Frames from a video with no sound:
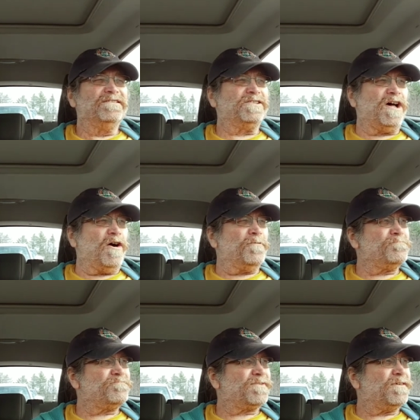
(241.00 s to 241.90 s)
So,
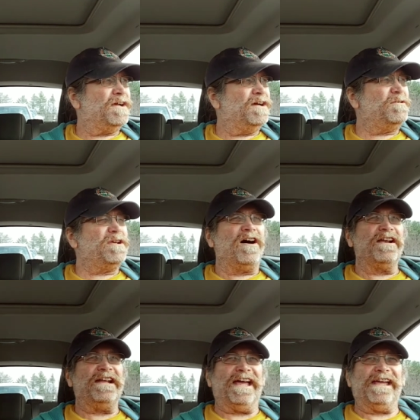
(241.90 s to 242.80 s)
here we are
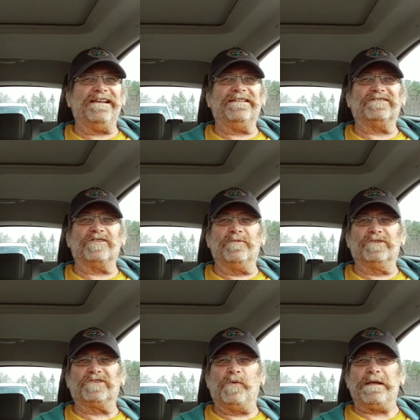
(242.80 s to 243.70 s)
today. It's
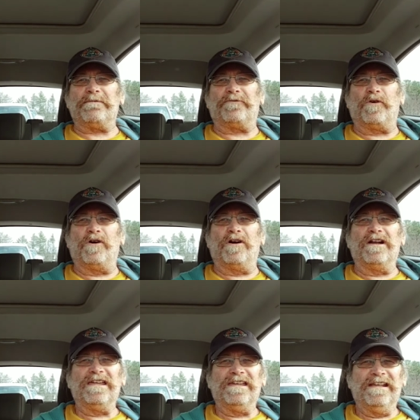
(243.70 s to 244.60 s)
almost a week before
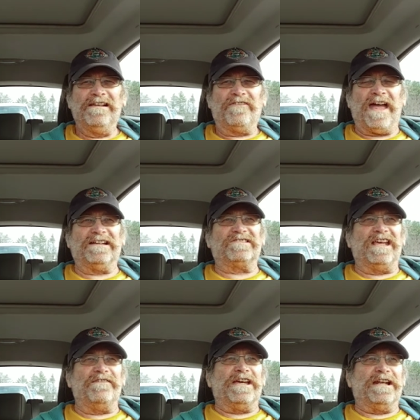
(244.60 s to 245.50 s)

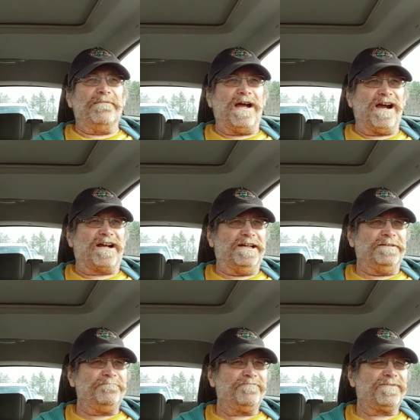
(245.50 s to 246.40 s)
Thanksgiving in
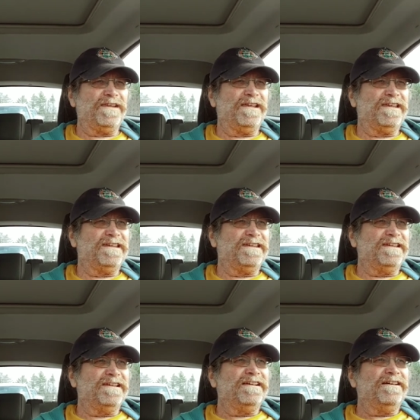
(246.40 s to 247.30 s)
America.
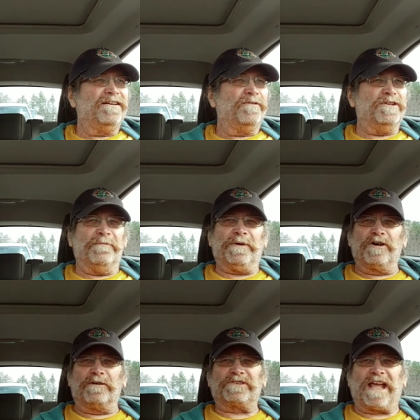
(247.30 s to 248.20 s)
When the
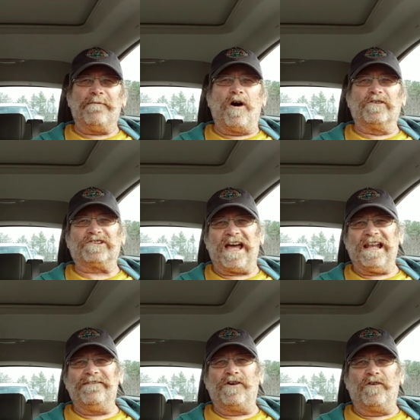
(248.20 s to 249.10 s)
pilgrims came over, see, I
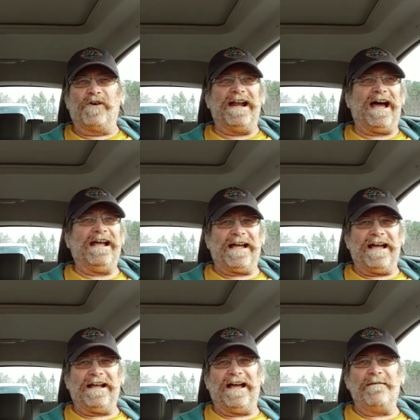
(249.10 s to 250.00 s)
live over right, I,
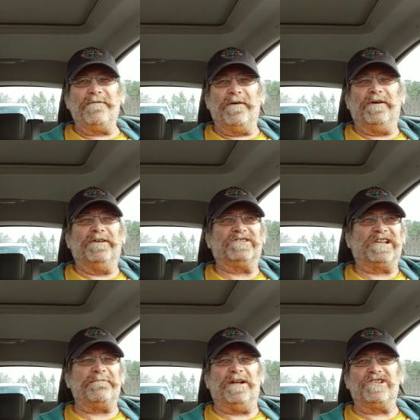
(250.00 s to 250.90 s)
I, I'm a, a
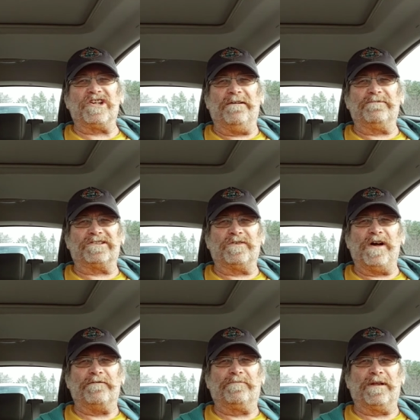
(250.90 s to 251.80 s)
skip and a jump just
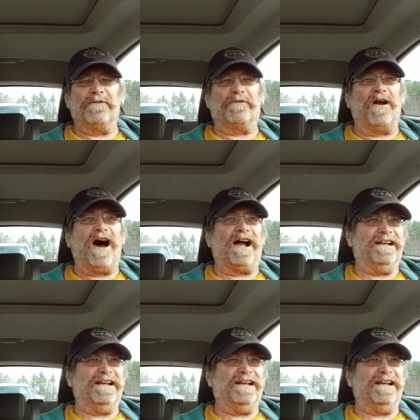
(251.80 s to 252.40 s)
away from Plymouth Rock.